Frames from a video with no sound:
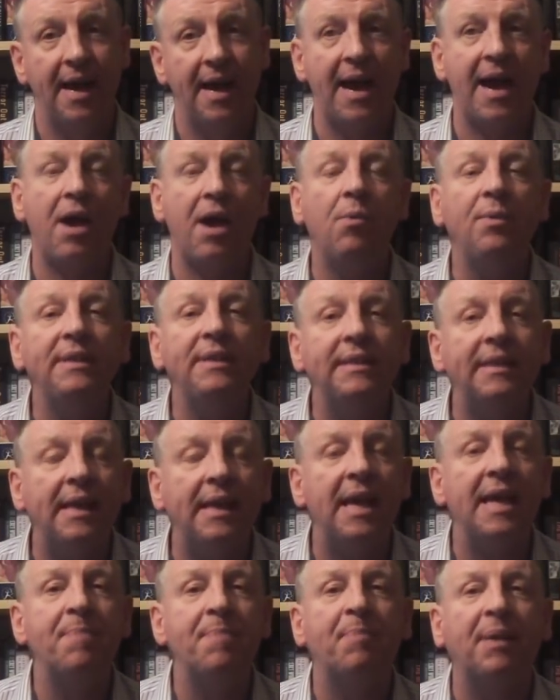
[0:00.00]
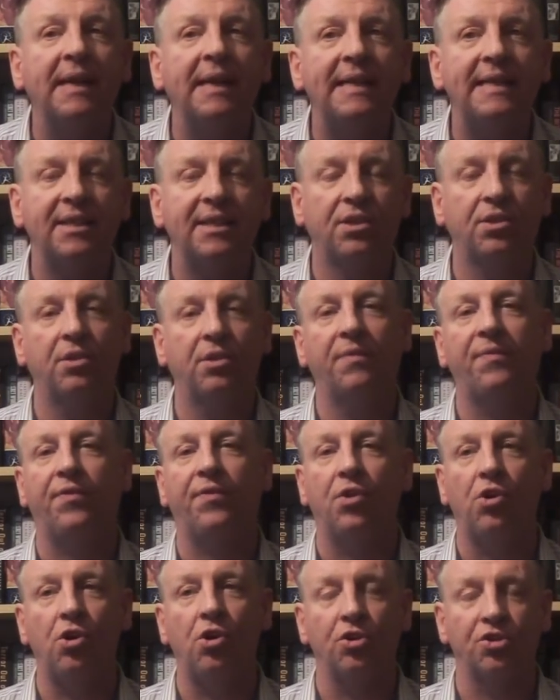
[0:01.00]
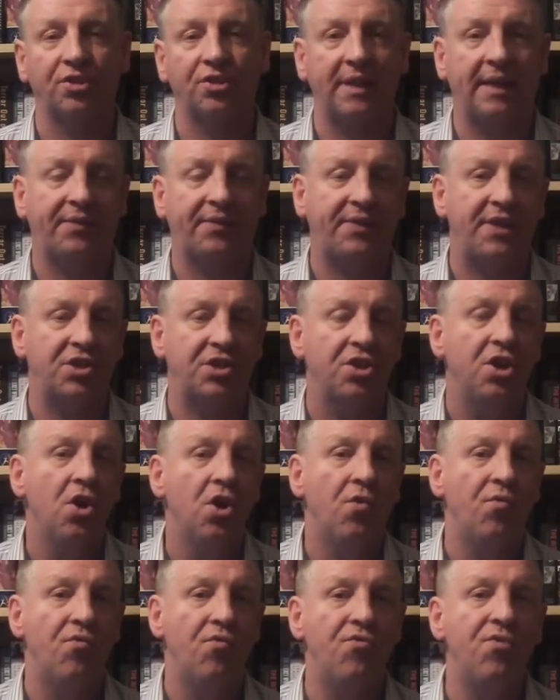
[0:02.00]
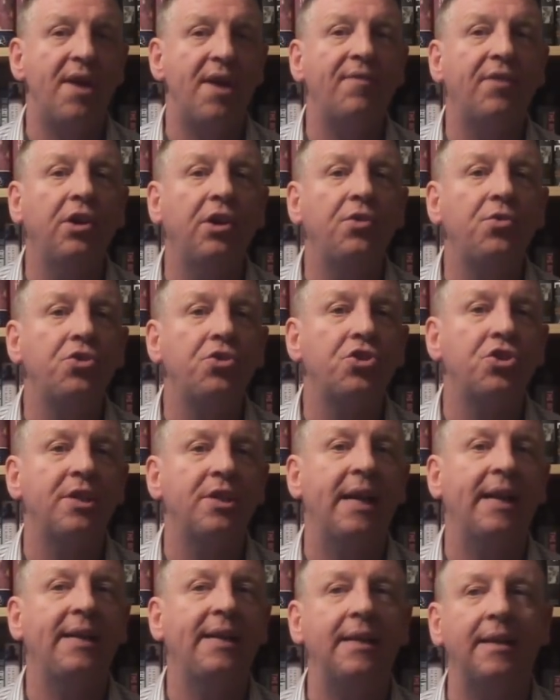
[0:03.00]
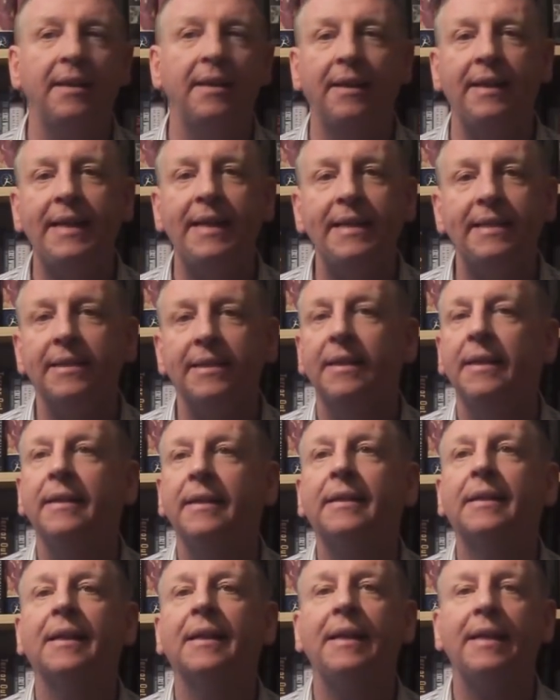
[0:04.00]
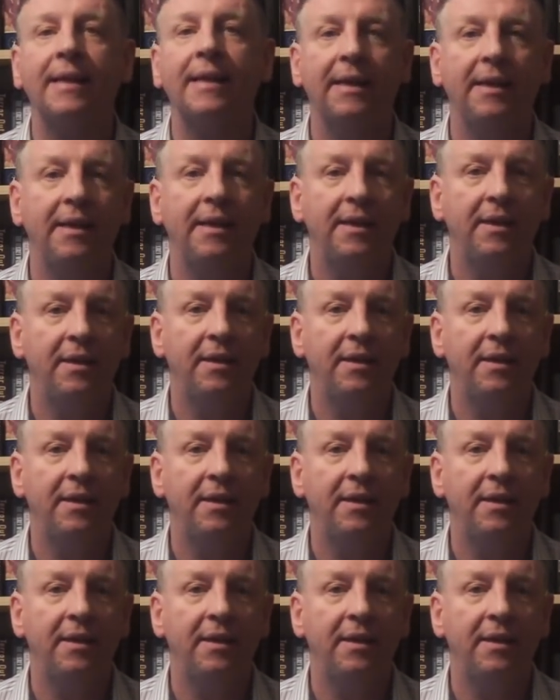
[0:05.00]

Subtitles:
How is it a political force that this revolutionary elite clique,